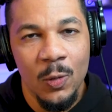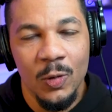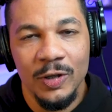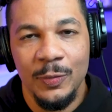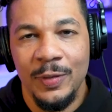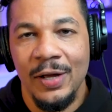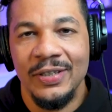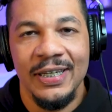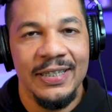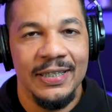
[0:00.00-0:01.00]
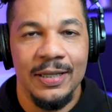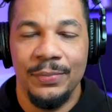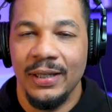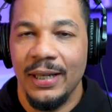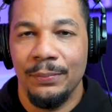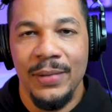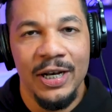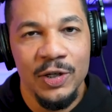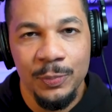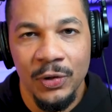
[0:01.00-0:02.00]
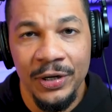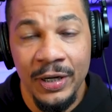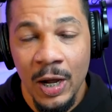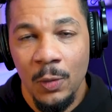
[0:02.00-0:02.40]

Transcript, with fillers: course without touching something like Metasploit,